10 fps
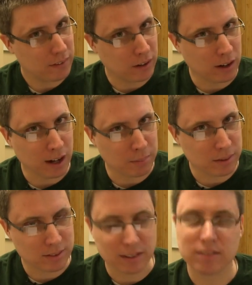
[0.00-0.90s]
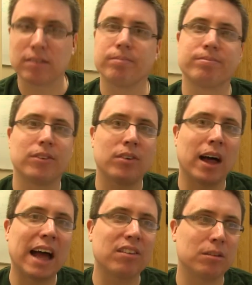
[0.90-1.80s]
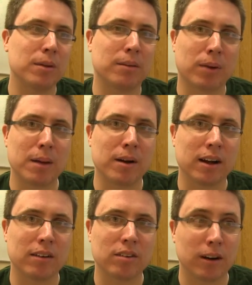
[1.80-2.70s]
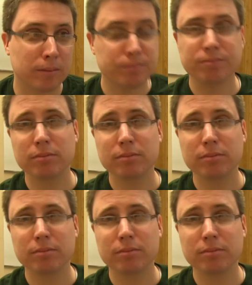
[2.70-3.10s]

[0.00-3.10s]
they're not in business. So it has to be the primary concern.